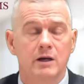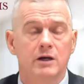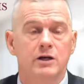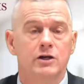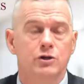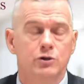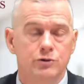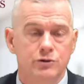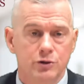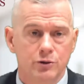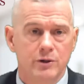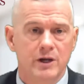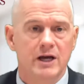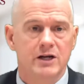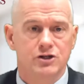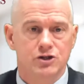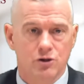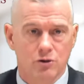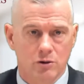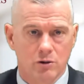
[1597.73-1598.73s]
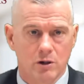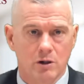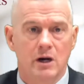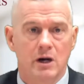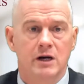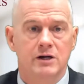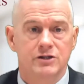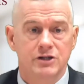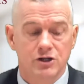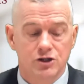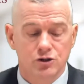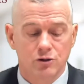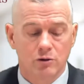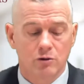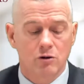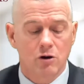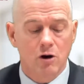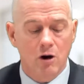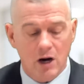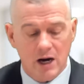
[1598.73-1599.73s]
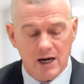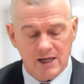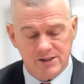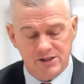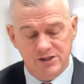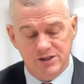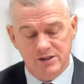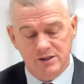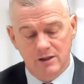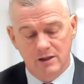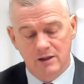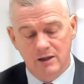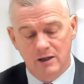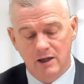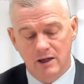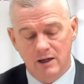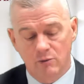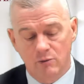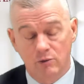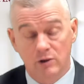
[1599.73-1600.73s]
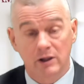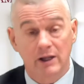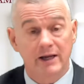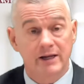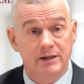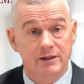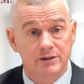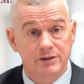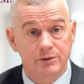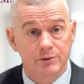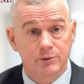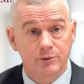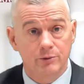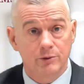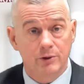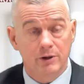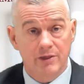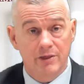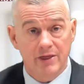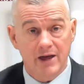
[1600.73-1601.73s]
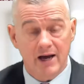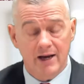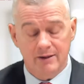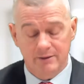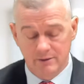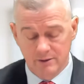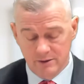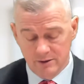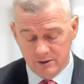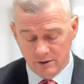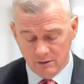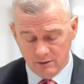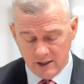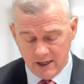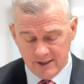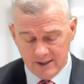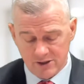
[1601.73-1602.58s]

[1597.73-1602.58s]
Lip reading: you do get your additional costs related to that delay.